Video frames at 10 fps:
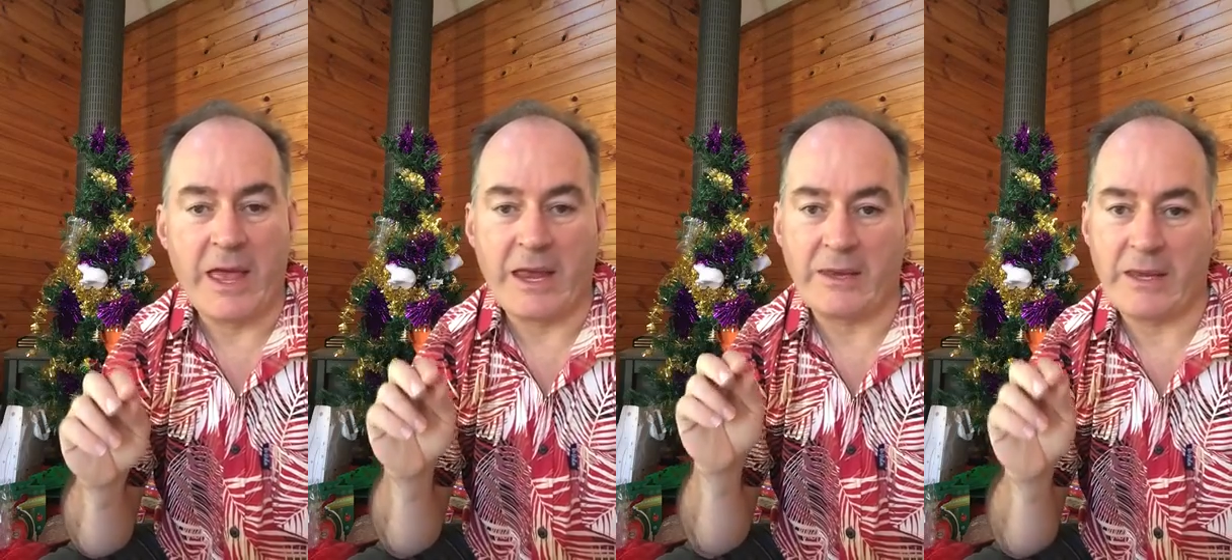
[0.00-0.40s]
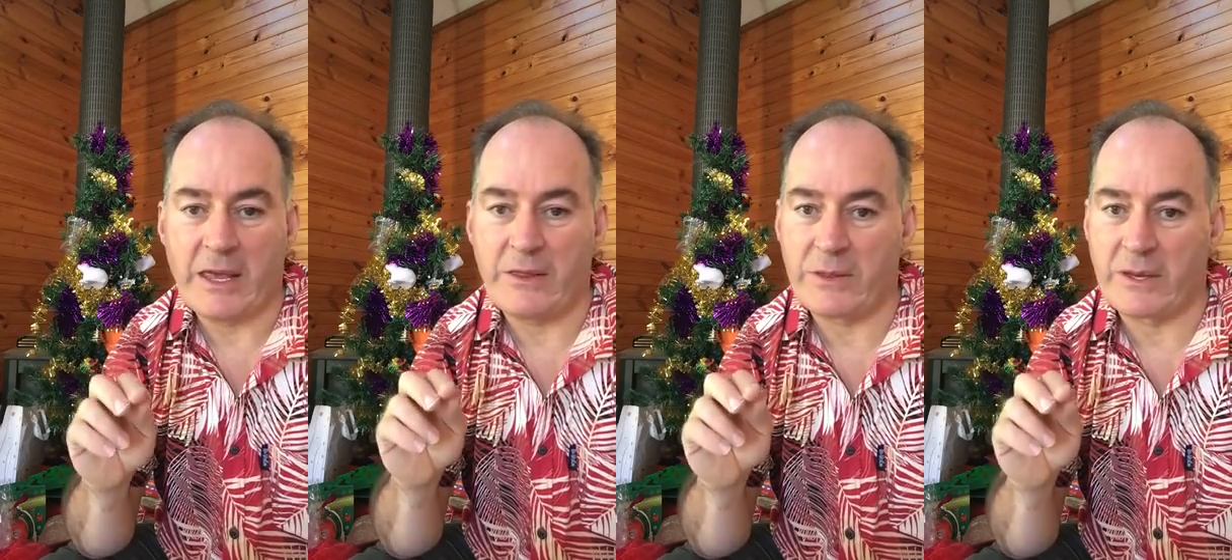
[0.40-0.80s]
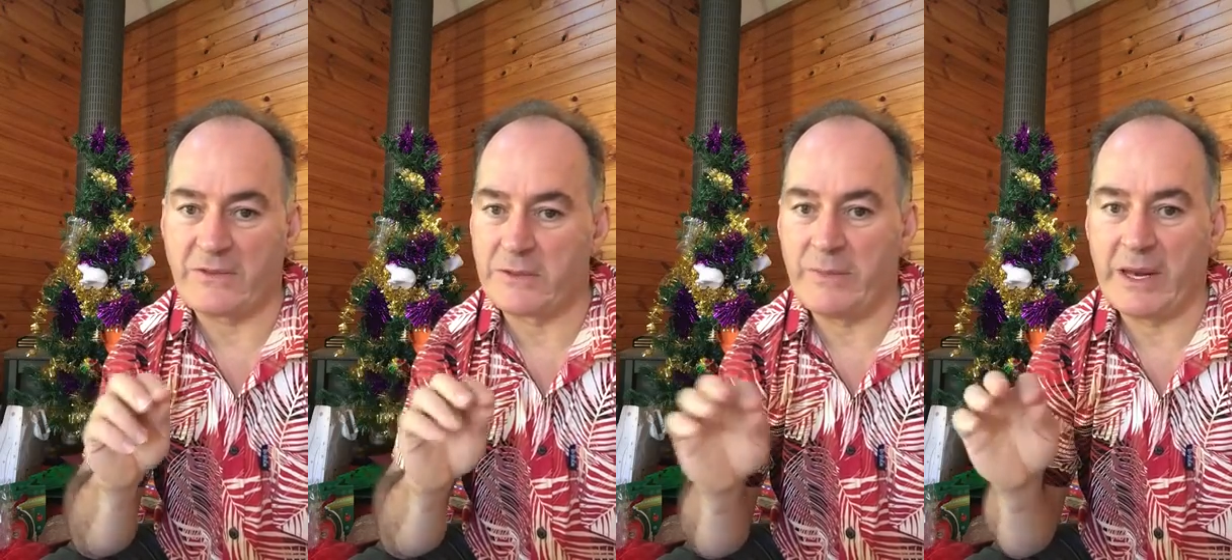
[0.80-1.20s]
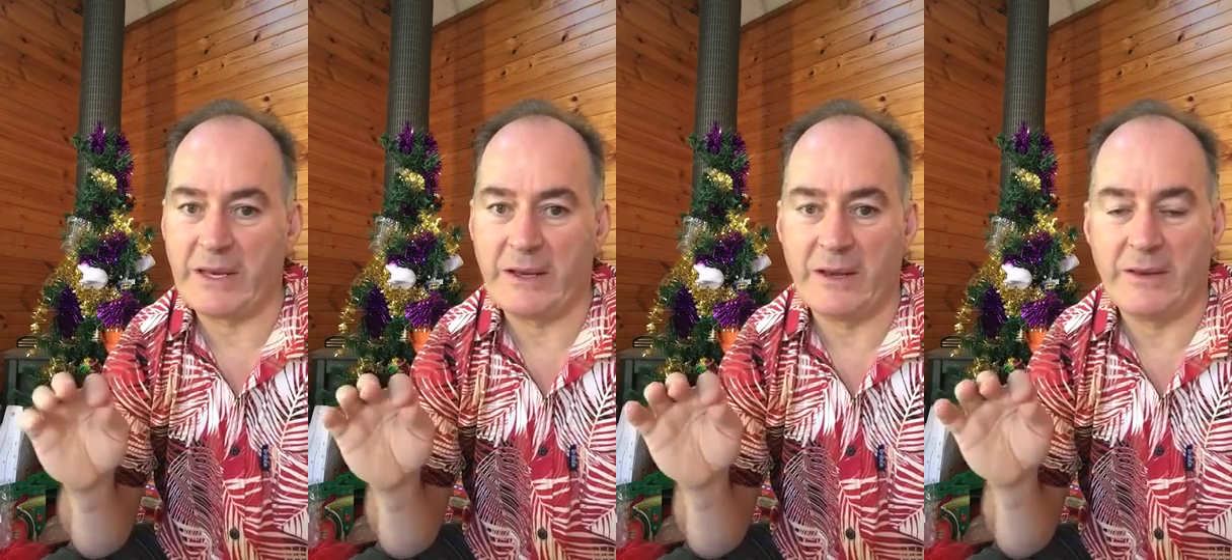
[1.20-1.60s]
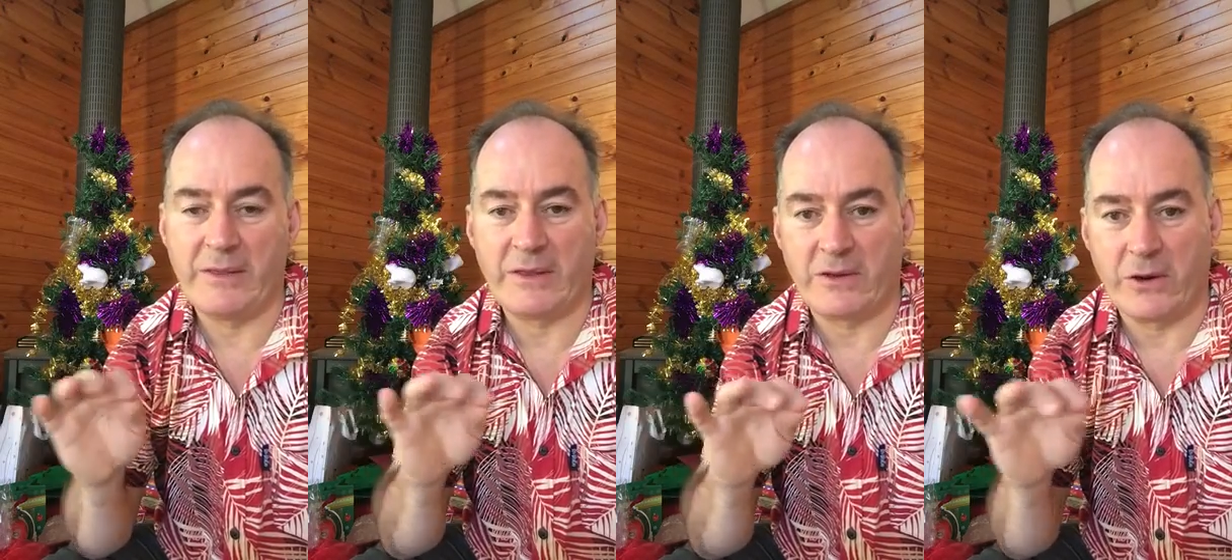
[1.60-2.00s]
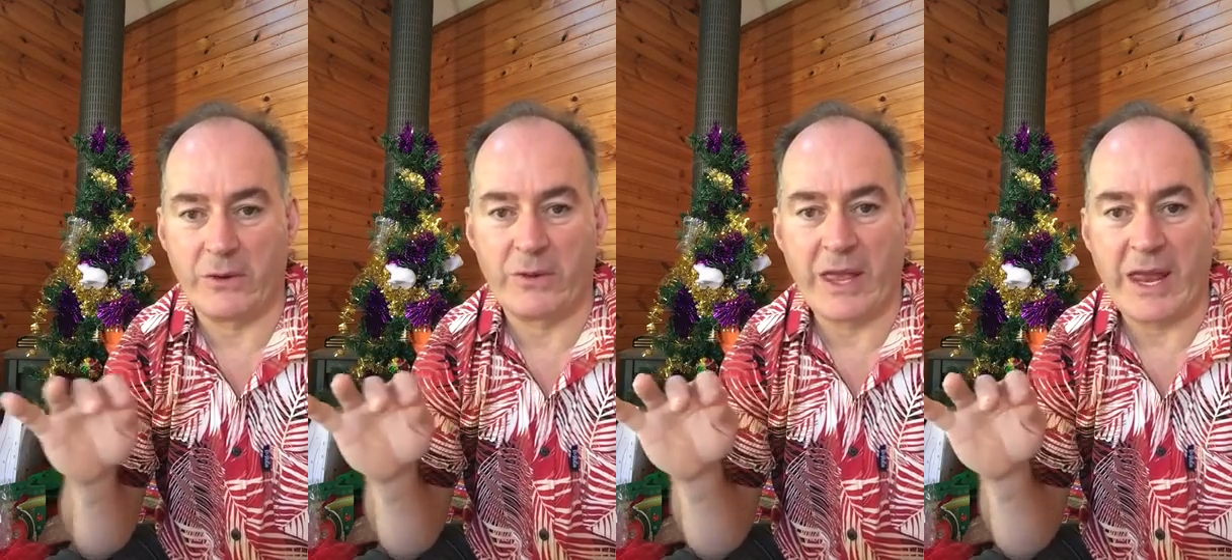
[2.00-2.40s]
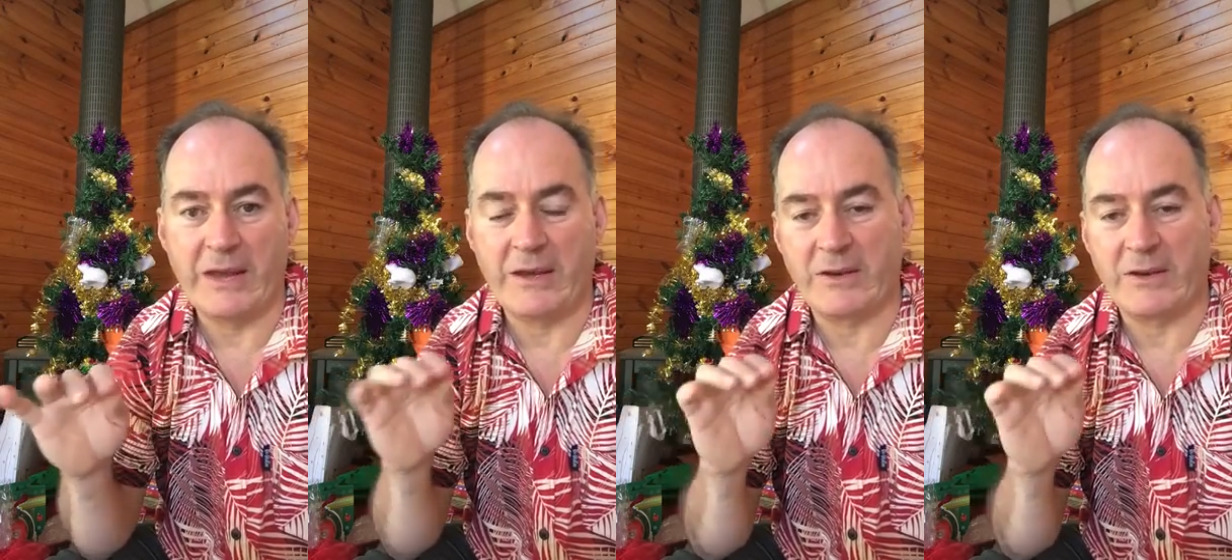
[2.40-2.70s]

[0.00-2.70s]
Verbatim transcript: And death doesn't mean the total end,